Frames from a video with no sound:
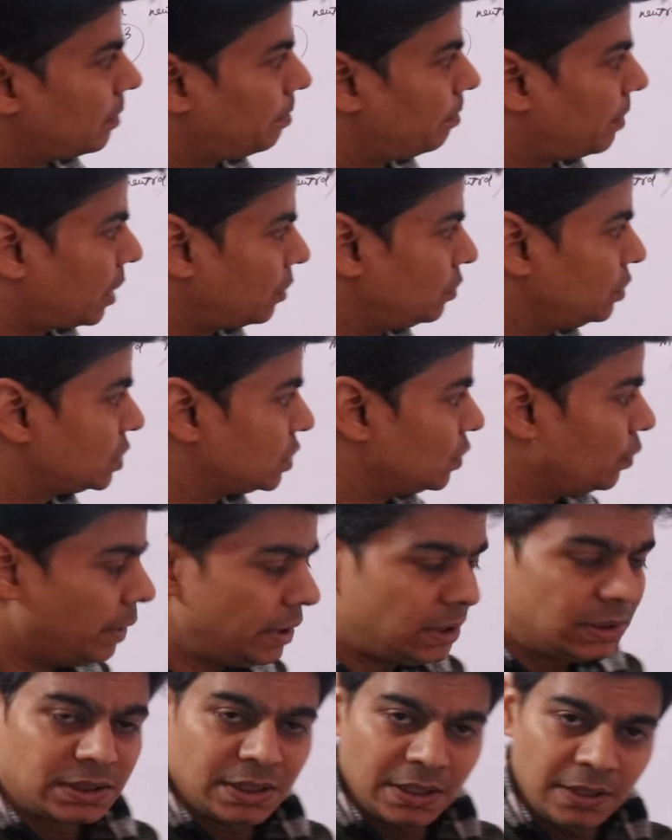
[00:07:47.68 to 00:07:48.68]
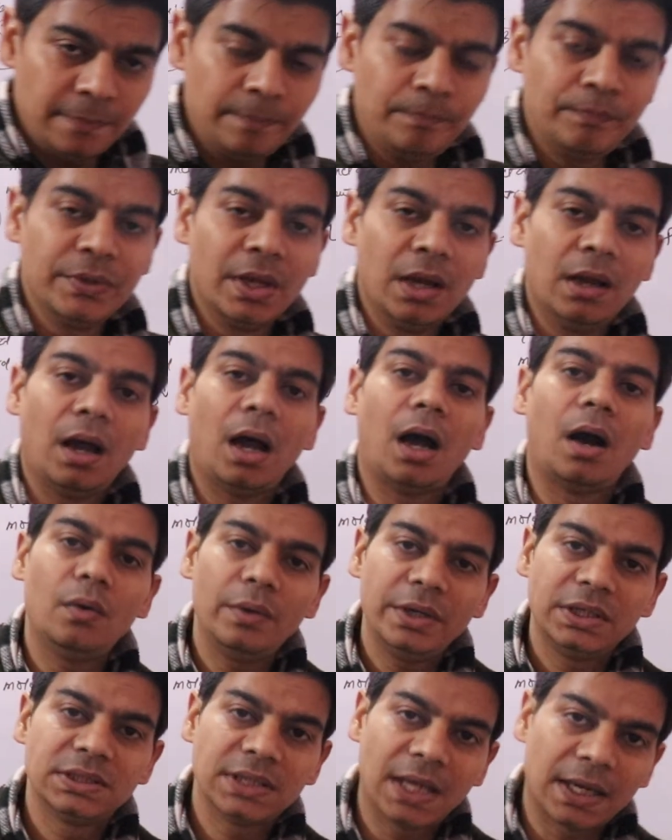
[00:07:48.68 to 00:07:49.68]
compounds, we'll see how
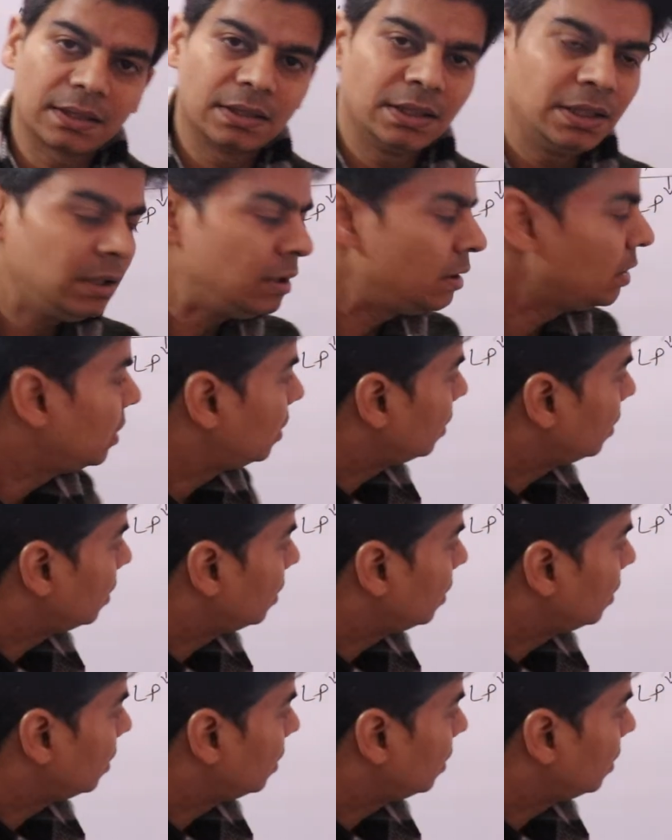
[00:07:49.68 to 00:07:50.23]
exactly